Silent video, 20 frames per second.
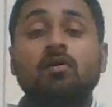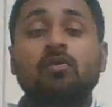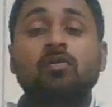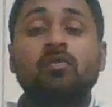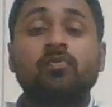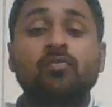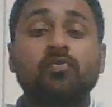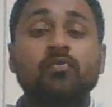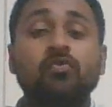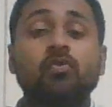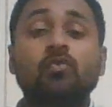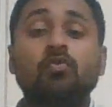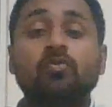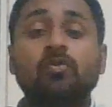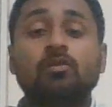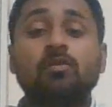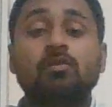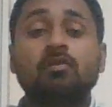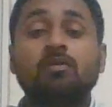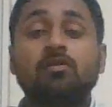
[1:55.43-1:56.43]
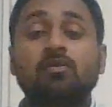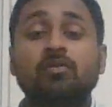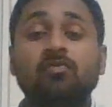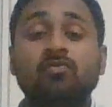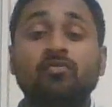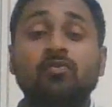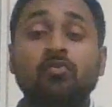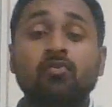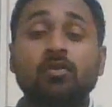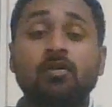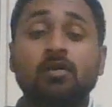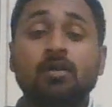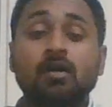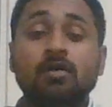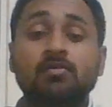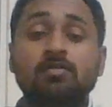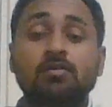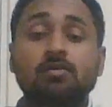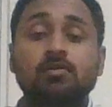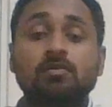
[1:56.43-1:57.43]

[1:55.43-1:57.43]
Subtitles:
if you don't if your class